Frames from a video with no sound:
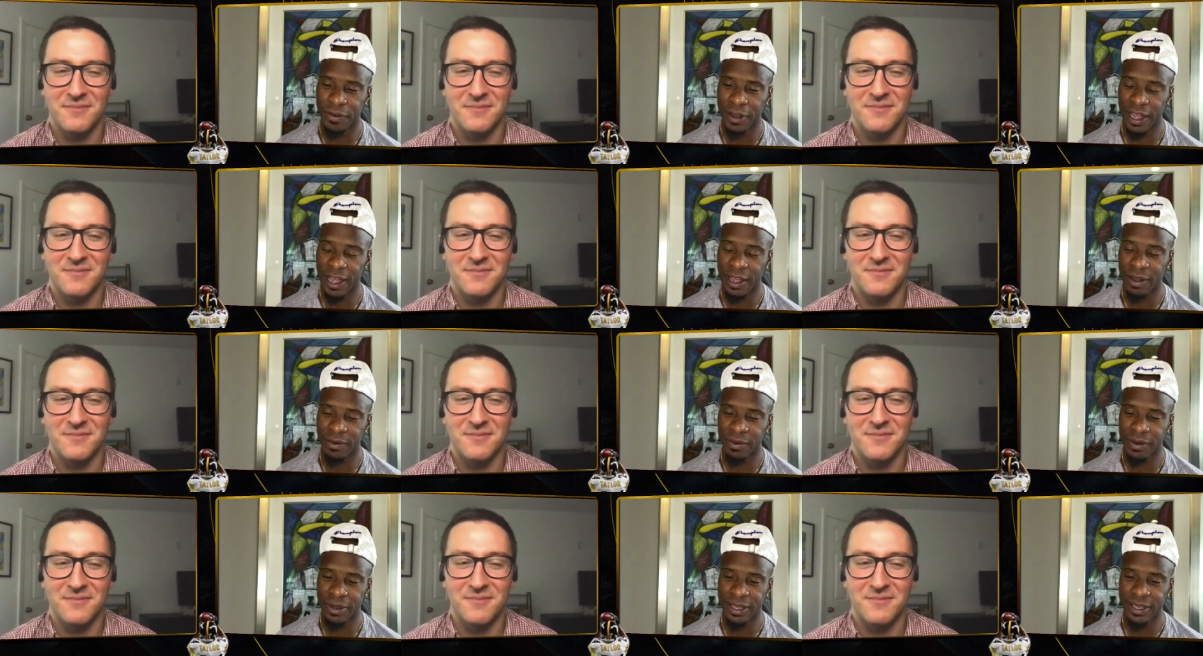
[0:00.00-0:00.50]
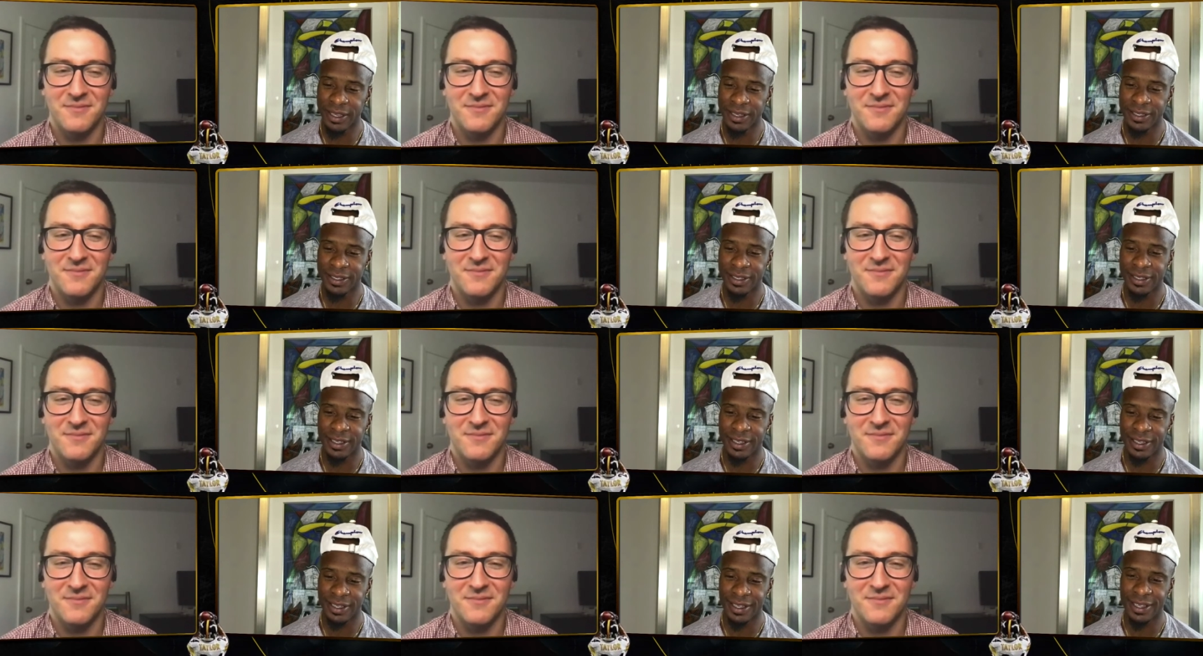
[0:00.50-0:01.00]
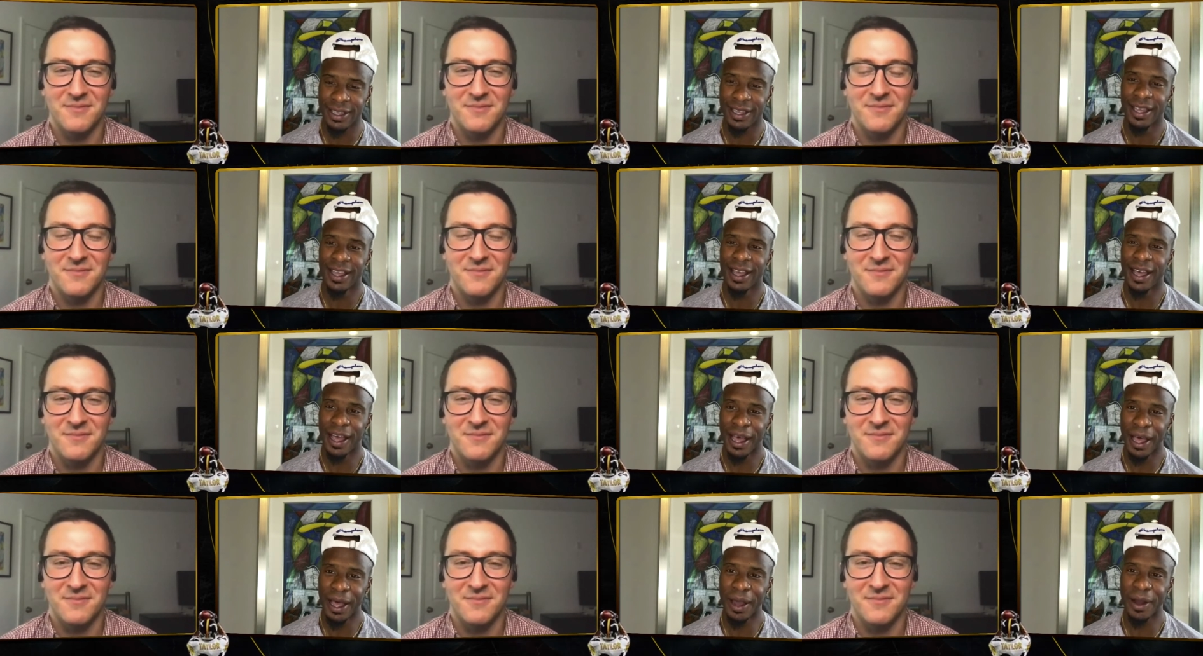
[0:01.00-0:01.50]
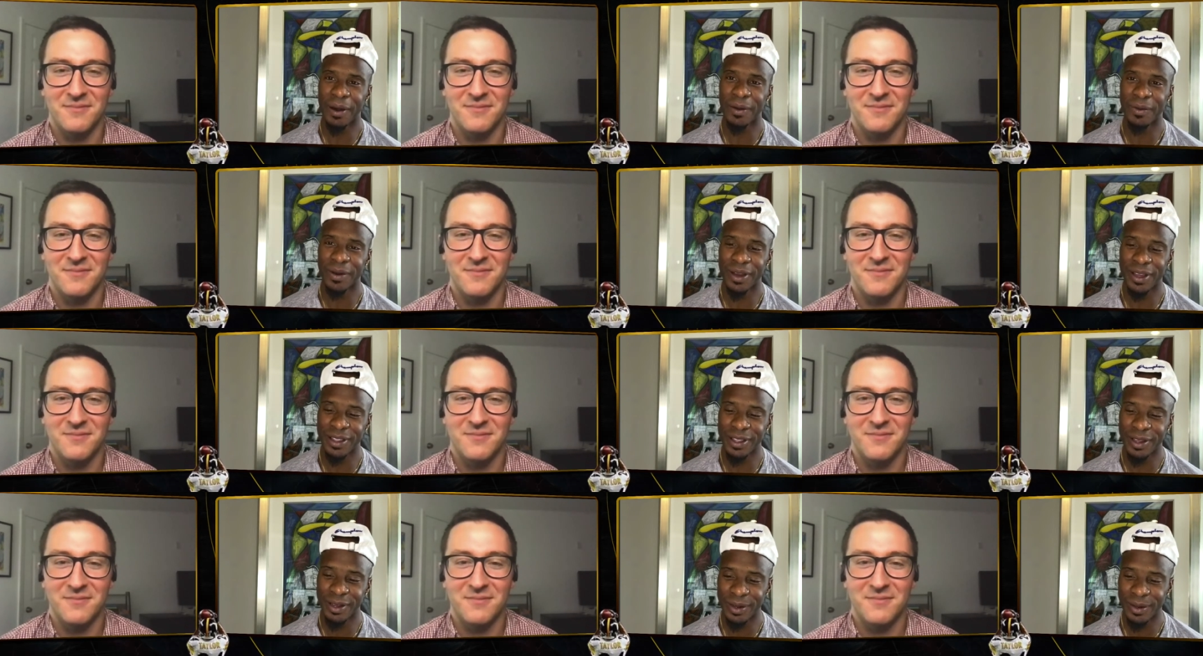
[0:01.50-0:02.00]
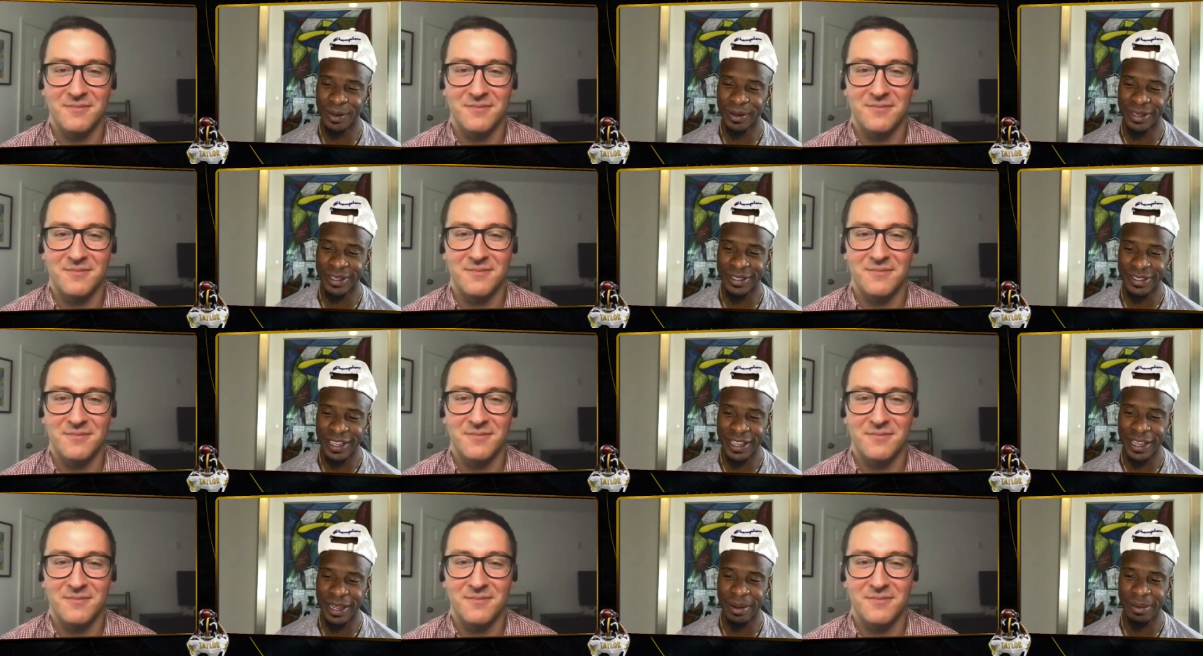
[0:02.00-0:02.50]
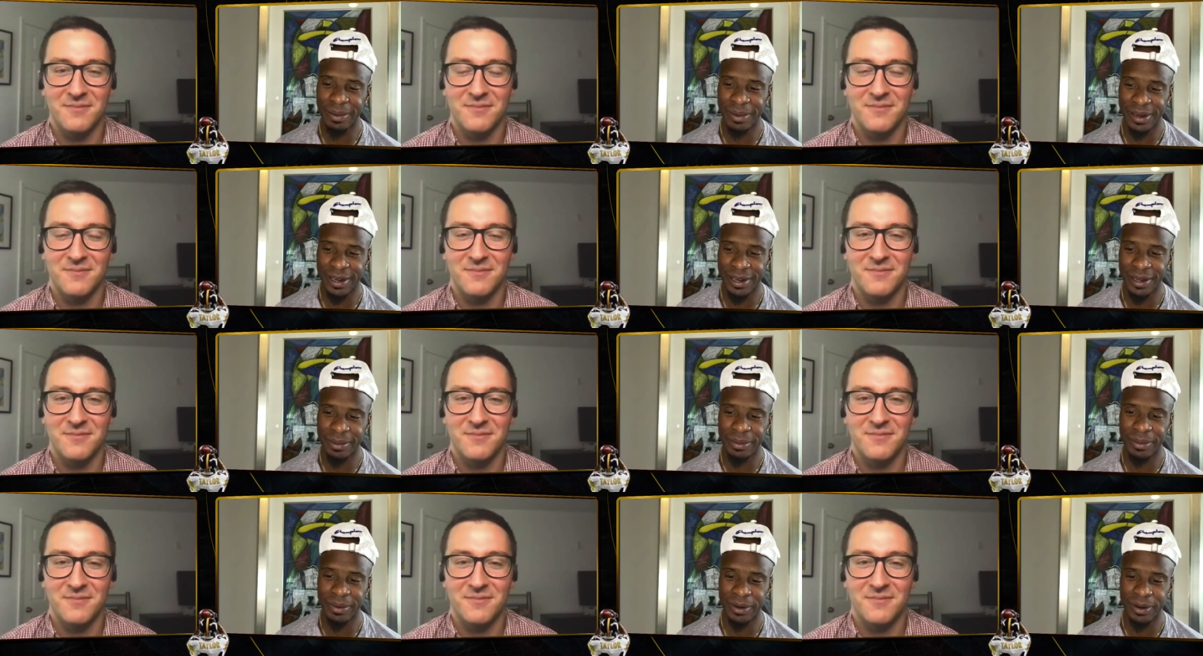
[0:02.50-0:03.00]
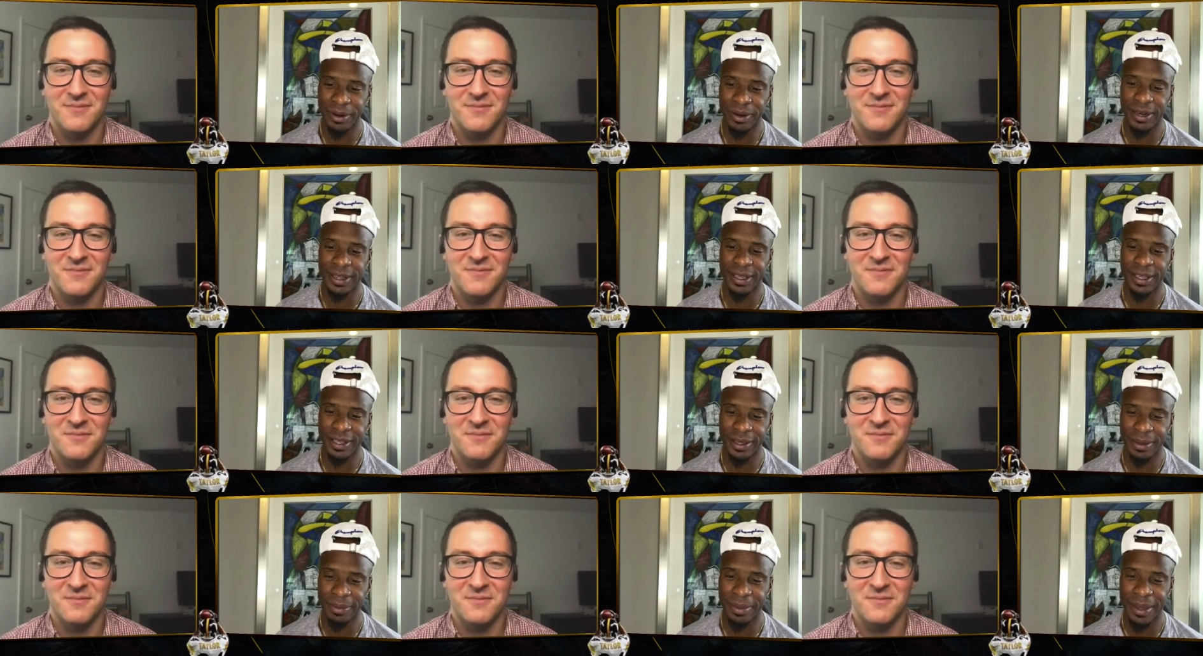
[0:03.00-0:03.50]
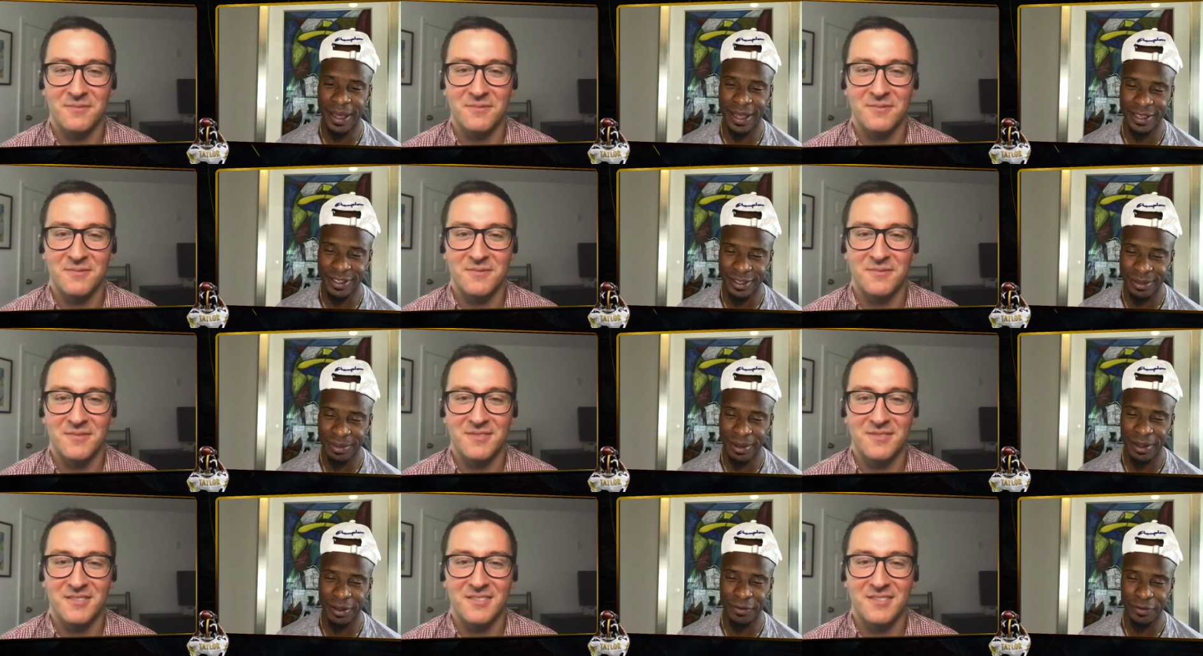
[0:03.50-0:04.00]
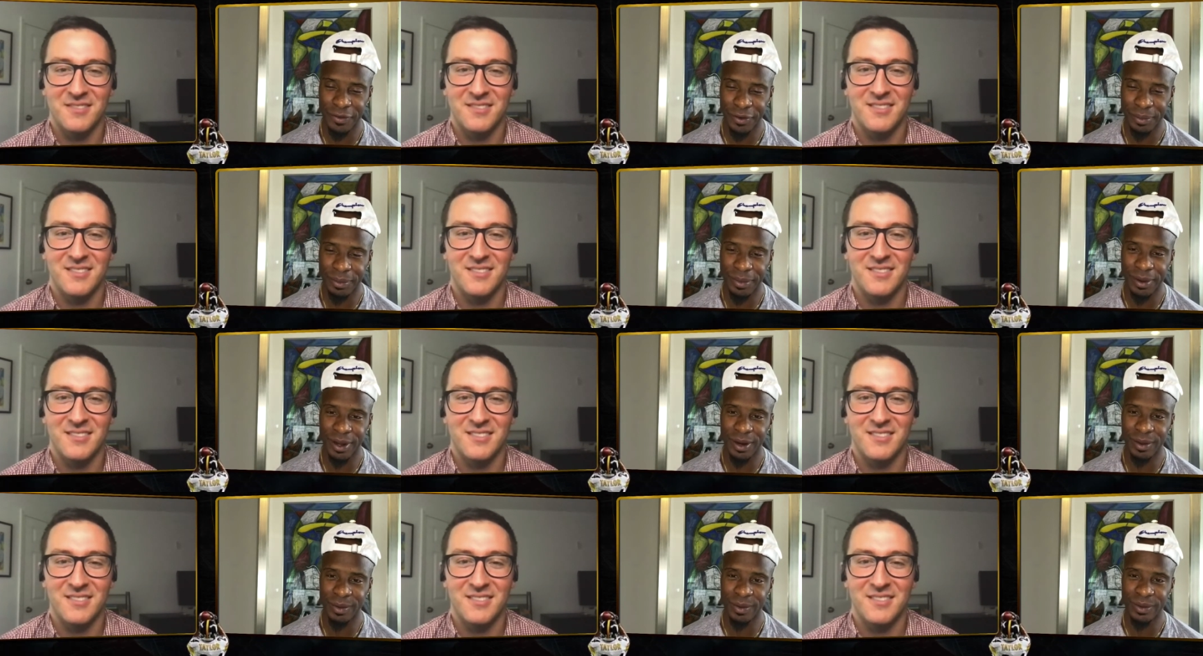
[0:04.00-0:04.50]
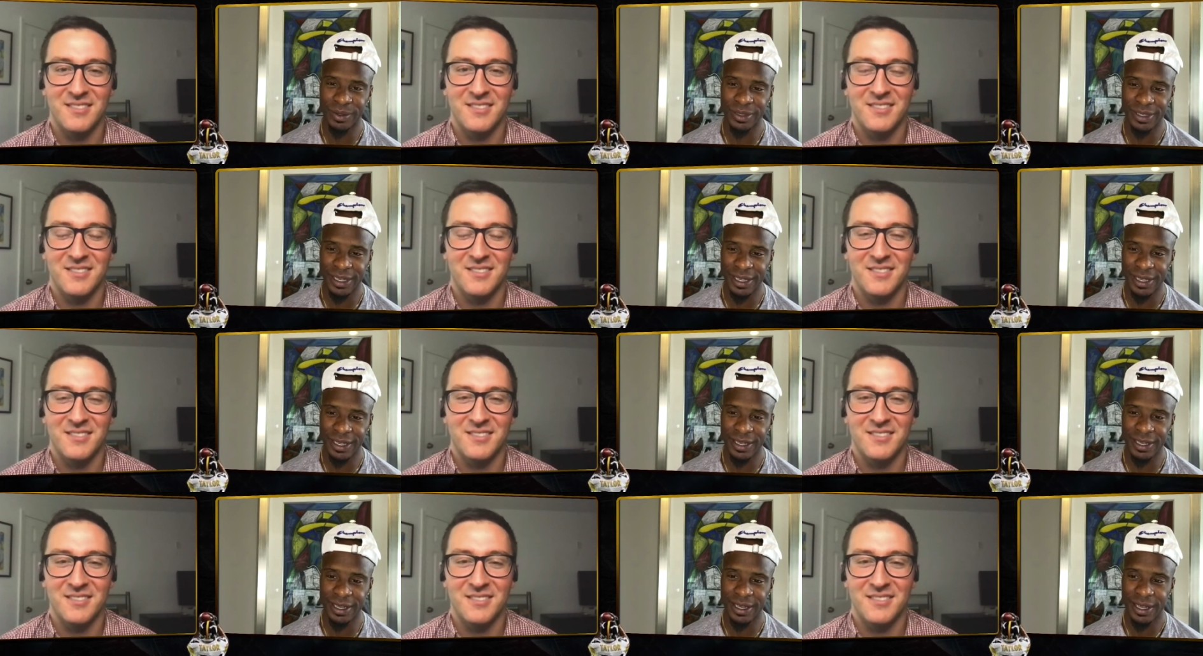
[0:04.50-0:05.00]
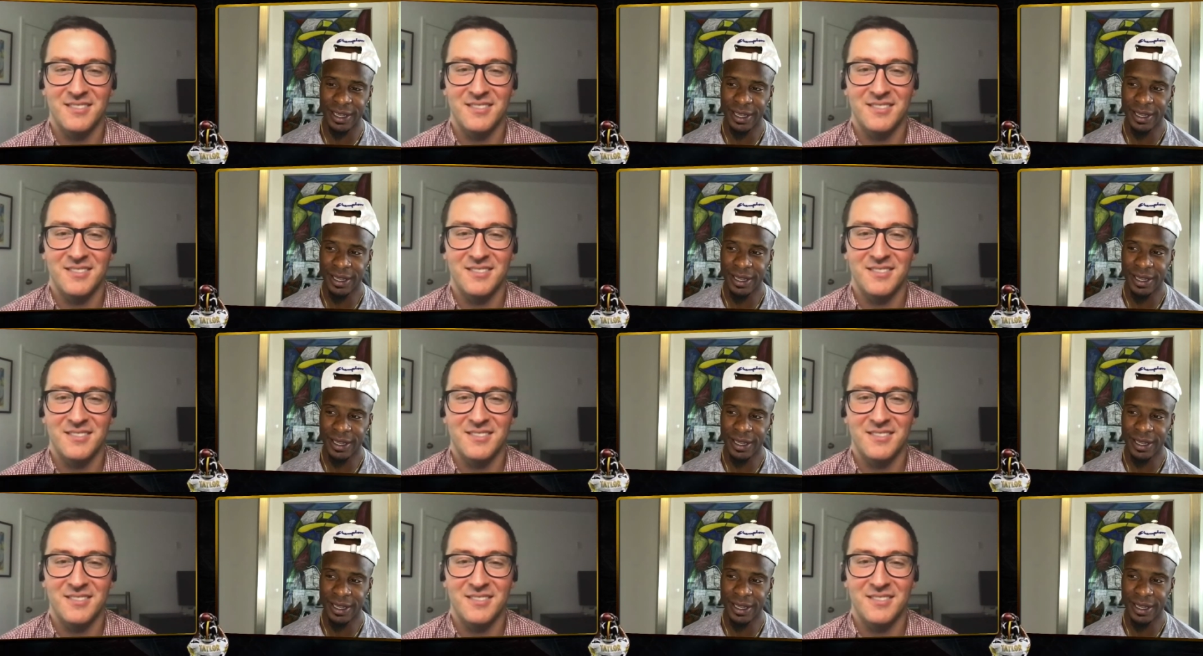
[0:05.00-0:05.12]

Speaker 1: or five weeks. I'd rather hold this damn clipboard and get back to my football routine